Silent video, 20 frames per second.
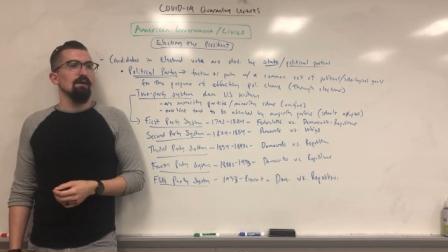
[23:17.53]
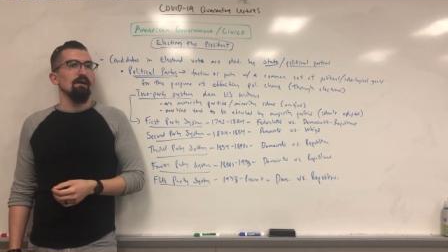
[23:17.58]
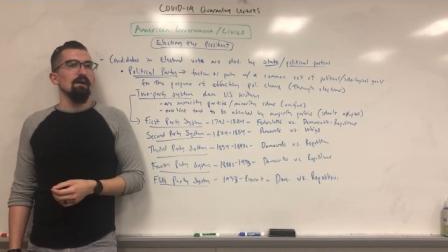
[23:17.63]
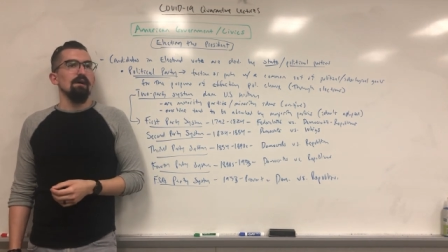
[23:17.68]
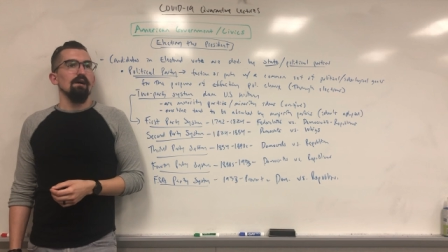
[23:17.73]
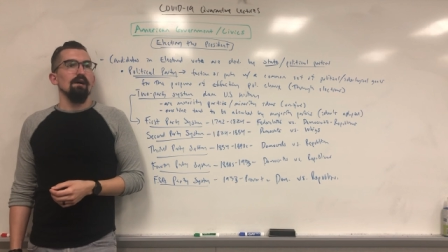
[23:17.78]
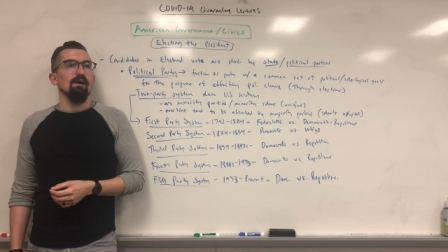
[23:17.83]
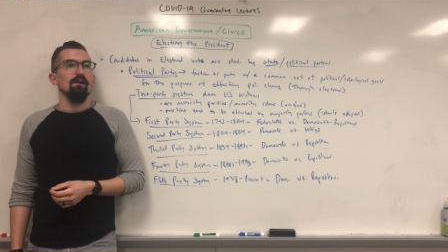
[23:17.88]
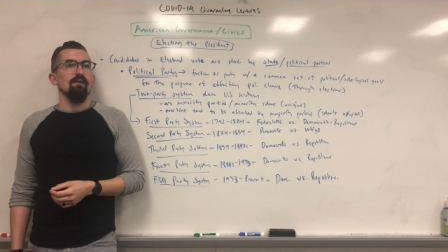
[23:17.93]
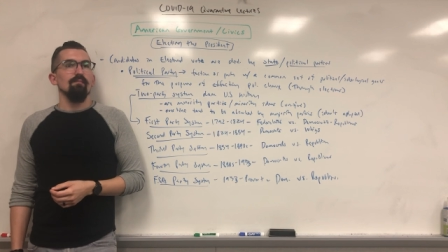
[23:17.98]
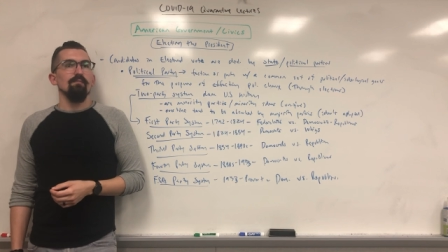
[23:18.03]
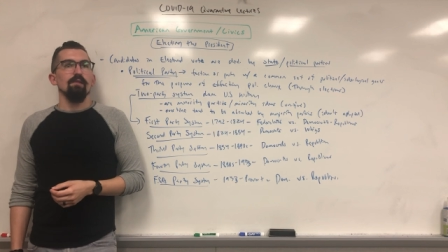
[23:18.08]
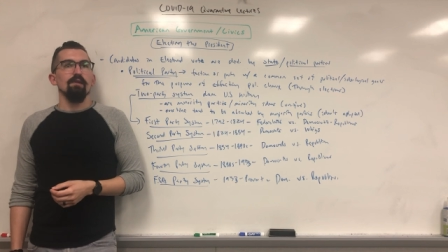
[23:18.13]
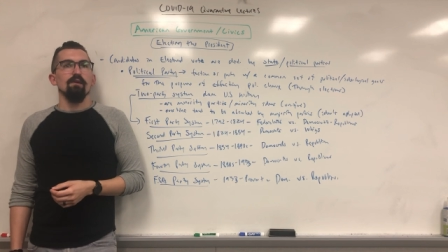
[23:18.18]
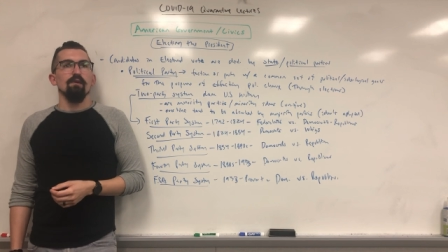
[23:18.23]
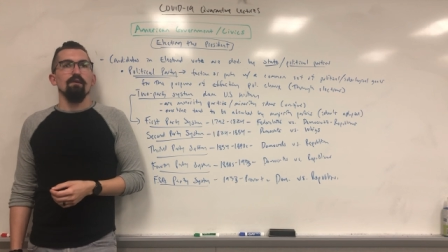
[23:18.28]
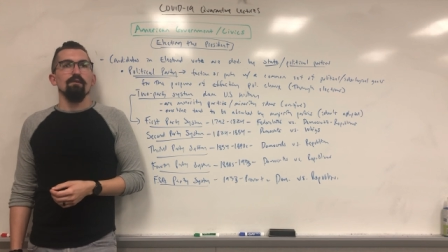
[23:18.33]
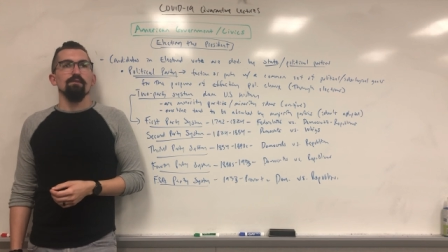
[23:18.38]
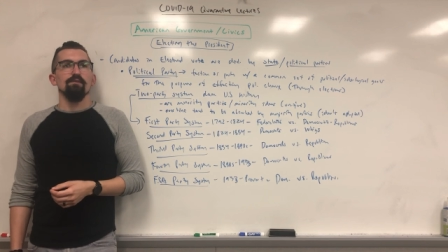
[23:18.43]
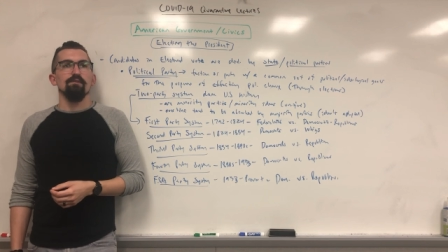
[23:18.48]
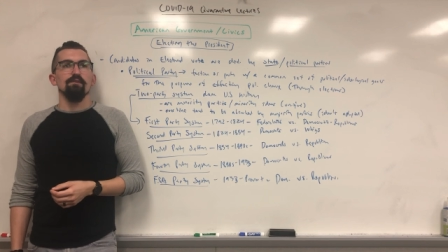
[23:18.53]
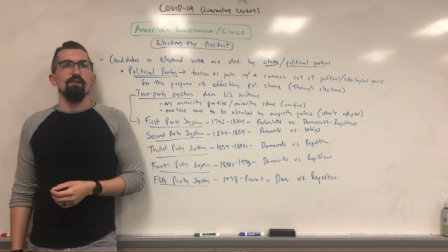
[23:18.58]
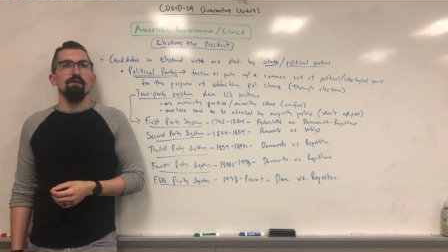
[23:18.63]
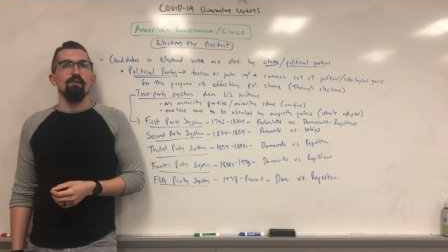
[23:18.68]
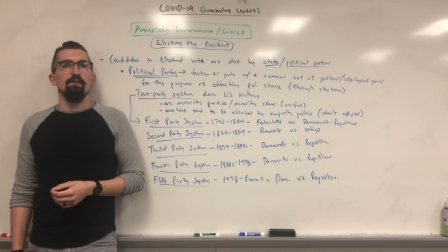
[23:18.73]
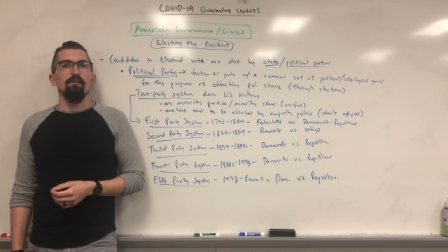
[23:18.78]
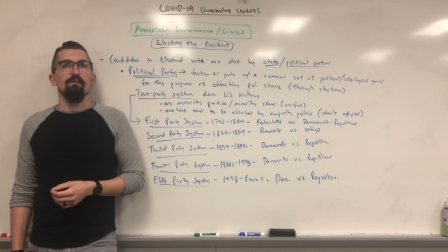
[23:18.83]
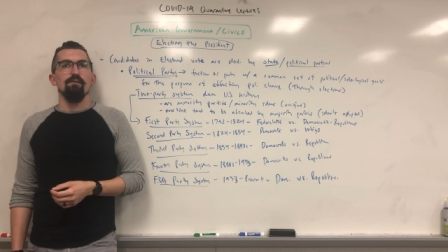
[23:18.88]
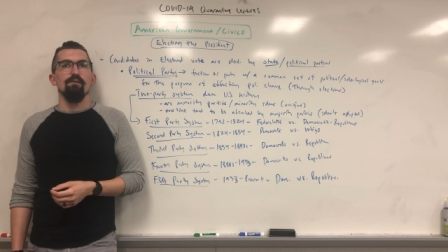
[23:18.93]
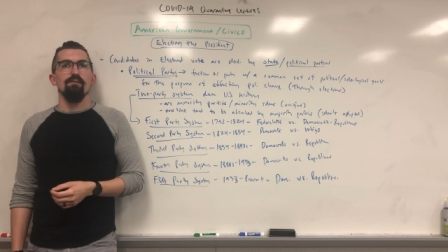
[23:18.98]
They
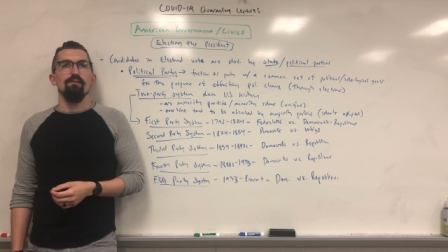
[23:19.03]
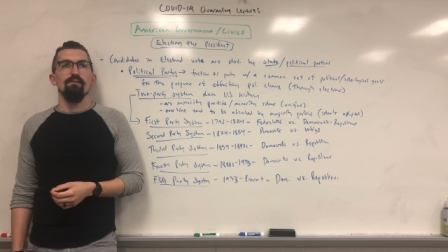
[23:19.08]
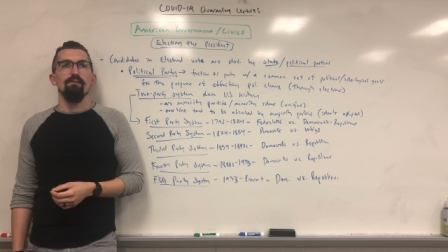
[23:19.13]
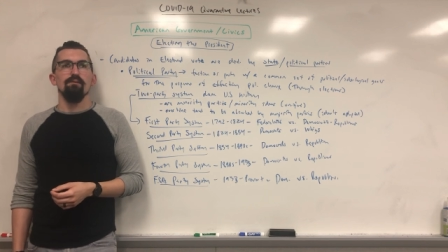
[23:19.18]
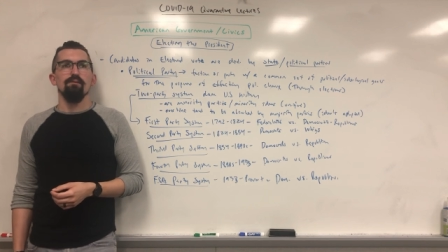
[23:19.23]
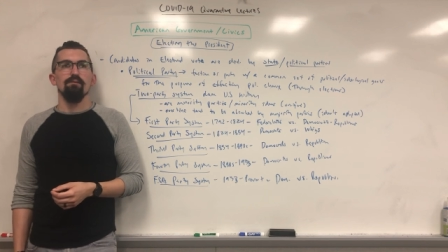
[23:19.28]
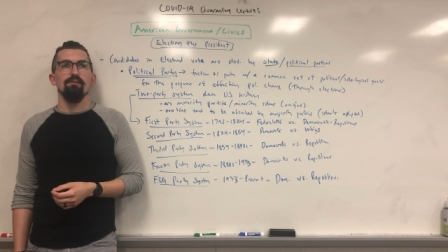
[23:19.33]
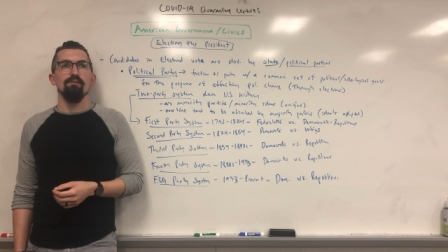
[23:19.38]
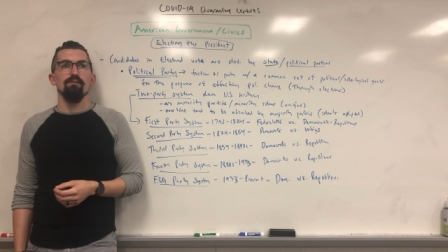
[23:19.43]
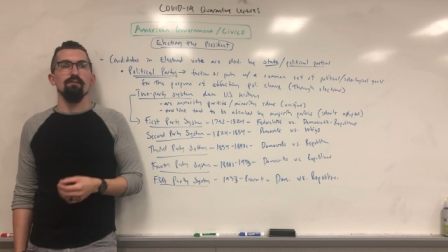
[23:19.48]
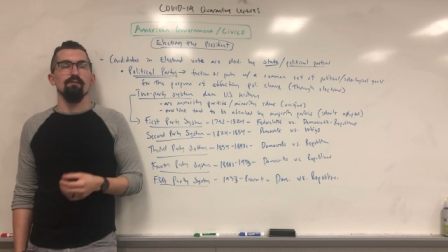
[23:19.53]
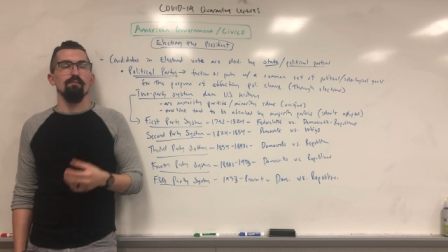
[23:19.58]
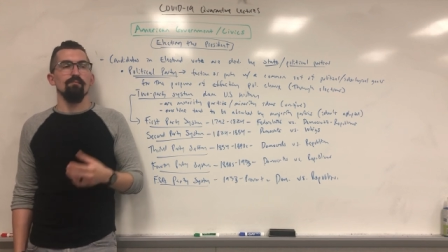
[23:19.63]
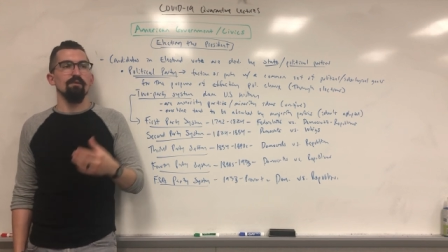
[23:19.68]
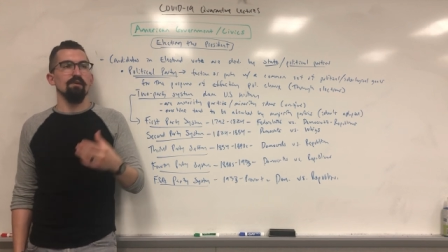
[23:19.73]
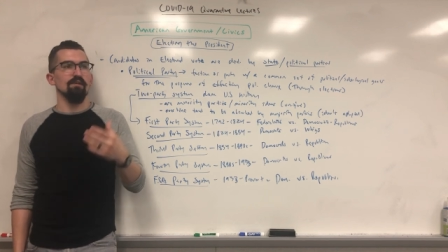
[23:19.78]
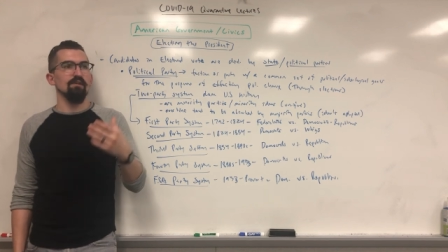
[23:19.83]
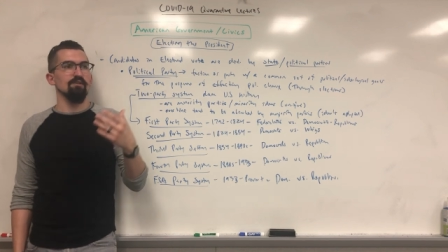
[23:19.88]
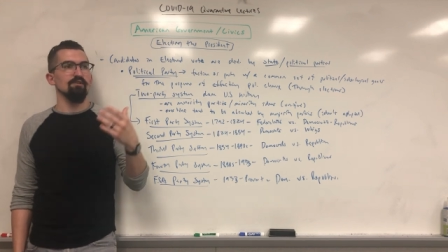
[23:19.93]
also begin